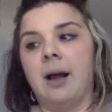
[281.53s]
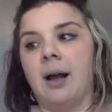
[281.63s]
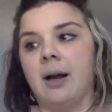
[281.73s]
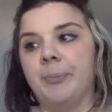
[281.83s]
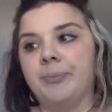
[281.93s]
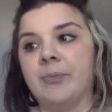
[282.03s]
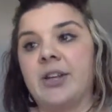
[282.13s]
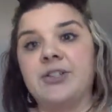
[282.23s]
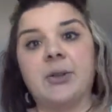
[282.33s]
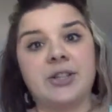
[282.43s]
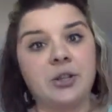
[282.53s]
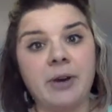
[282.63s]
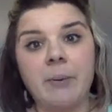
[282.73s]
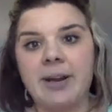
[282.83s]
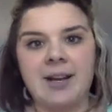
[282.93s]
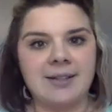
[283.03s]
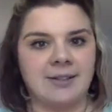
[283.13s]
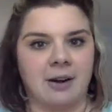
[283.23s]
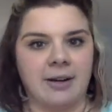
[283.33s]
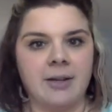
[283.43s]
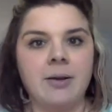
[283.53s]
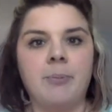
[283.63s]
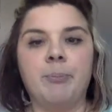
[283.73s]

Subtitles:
And so that's a great way to get started.